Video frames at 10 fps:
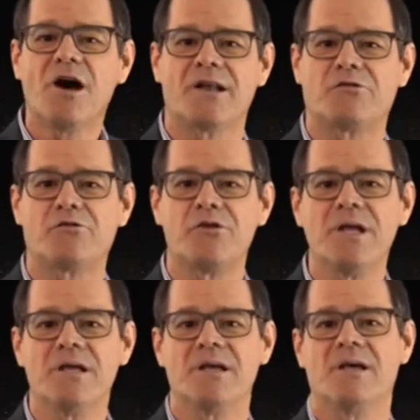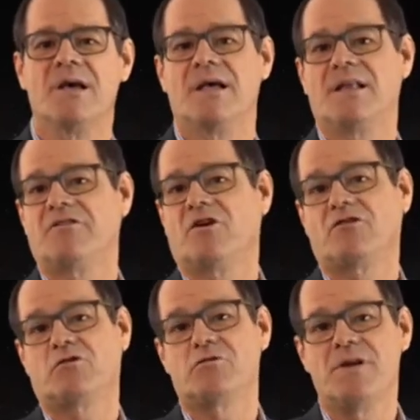not free. It is
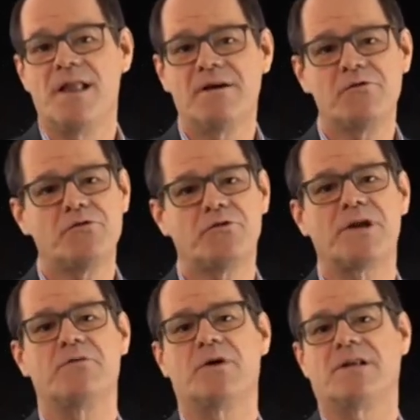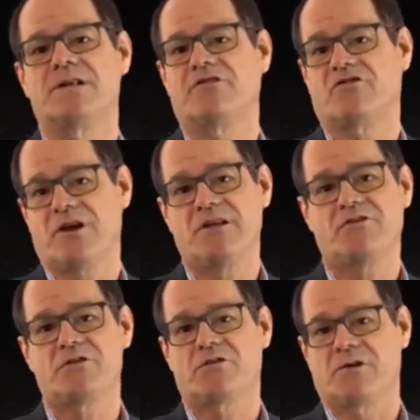also never free when it is
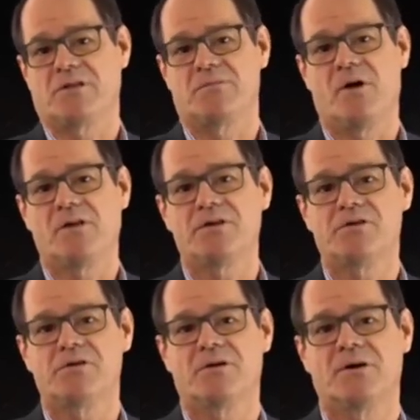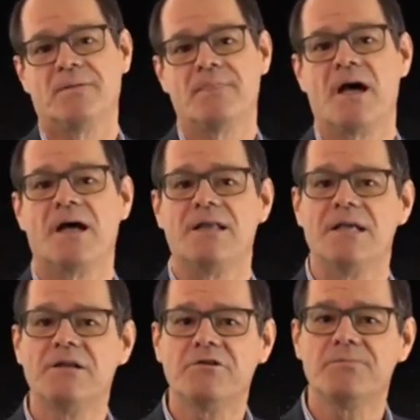transferred to another molecule.
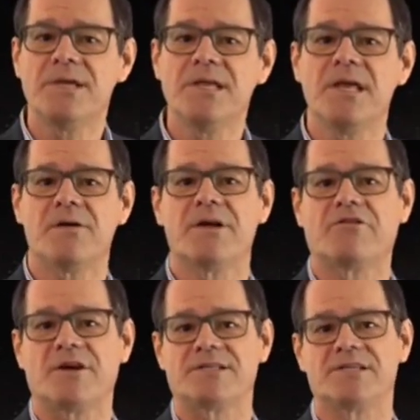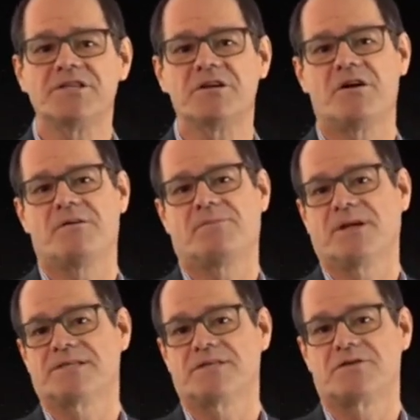An intermediary transition
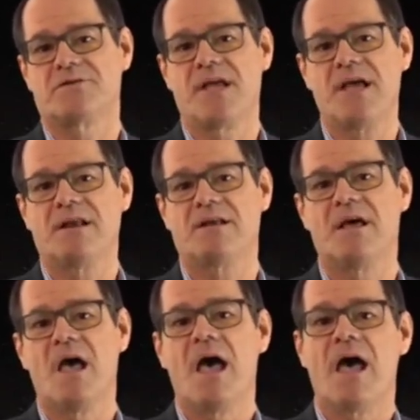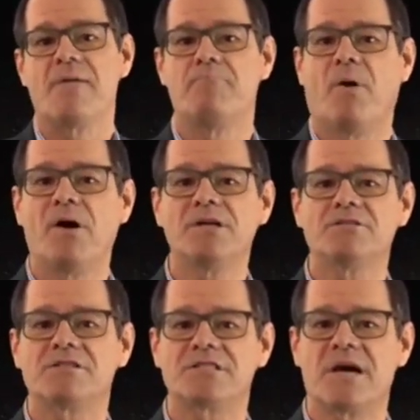complex is created, and
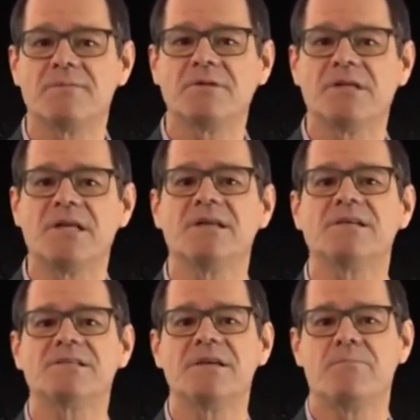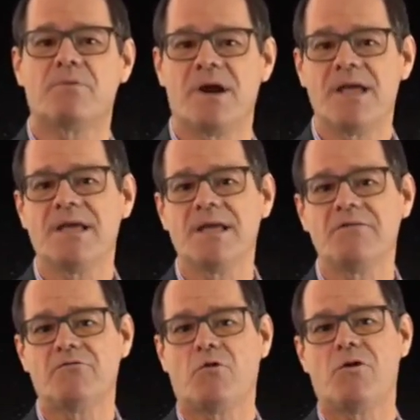bonds are simultaneously
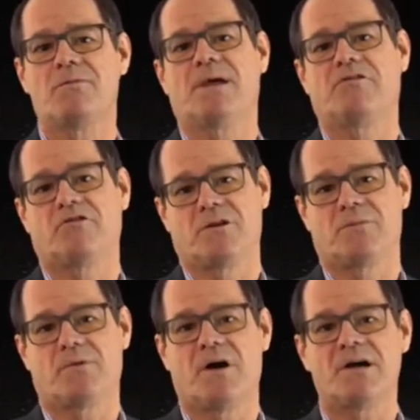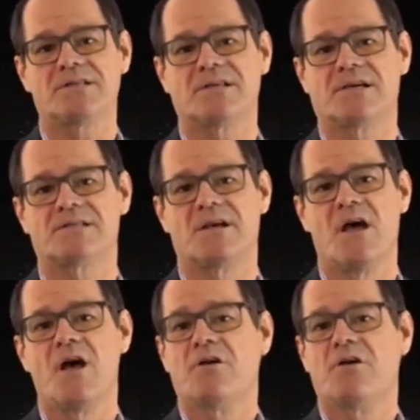breaking and forming during the process.